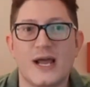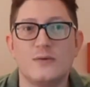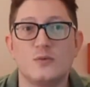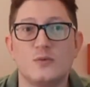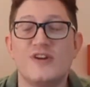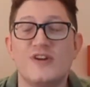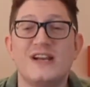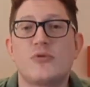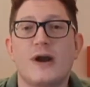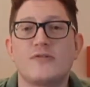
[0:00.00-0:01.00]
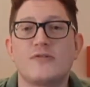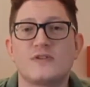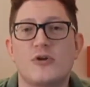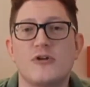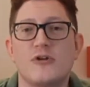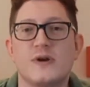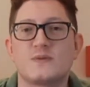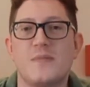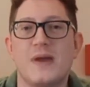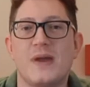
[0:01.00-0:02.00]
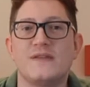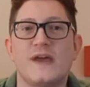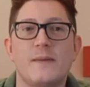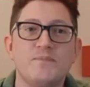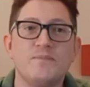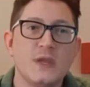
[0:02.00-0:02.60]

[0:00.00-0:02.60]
and we're really proud of the progress we've made there.